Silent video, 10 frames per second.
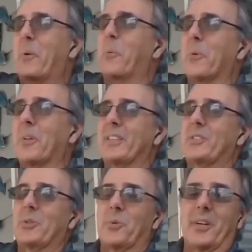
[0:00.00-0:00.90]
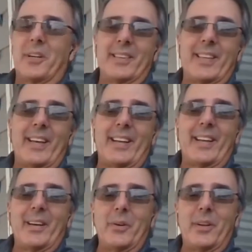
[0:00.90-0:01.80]
we'll let you run on that
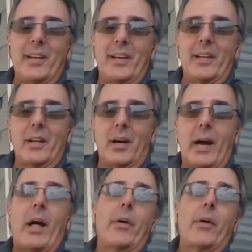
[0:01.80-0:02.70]
note. And Allie,